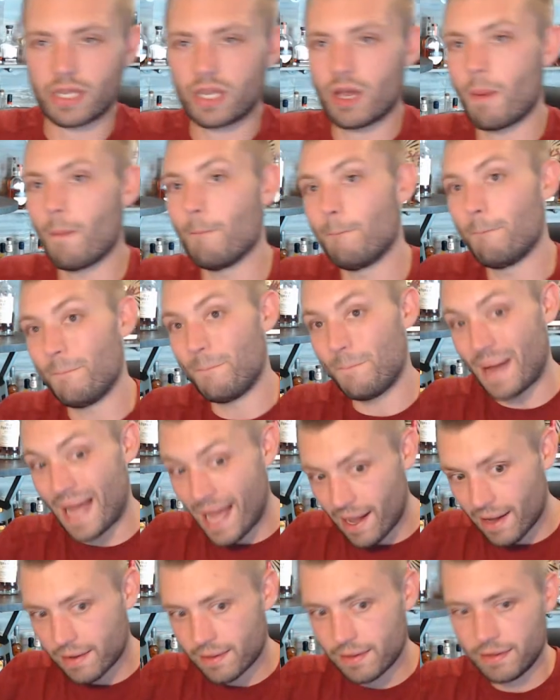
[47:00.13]
to come
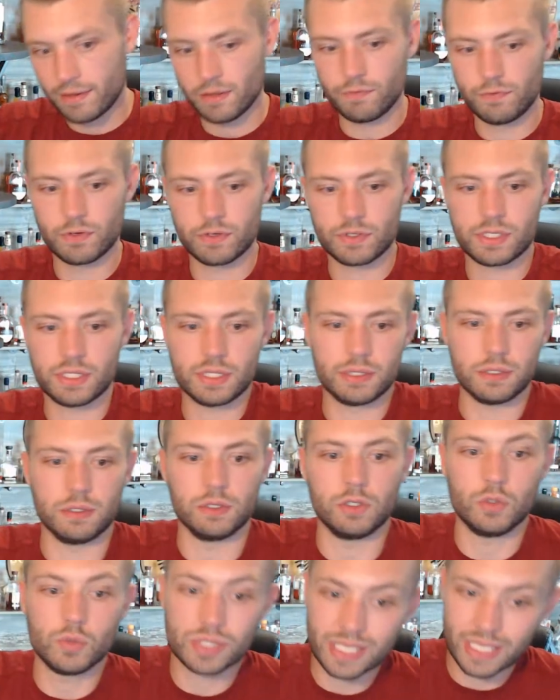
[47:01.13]
back versus
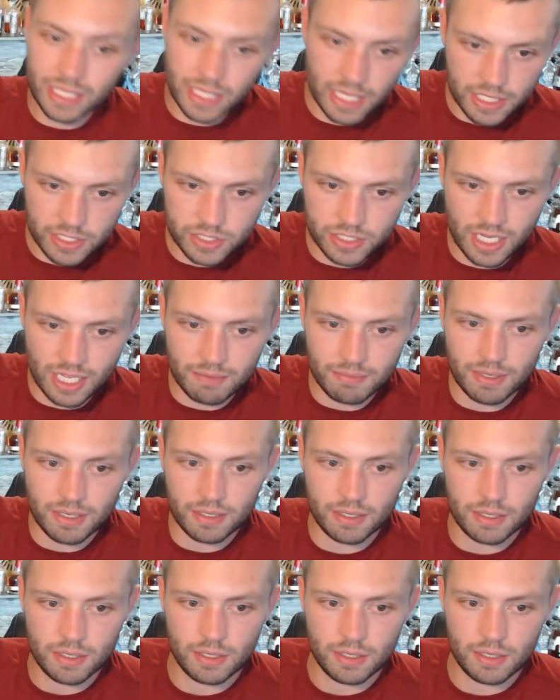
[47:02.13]
losing an age statement.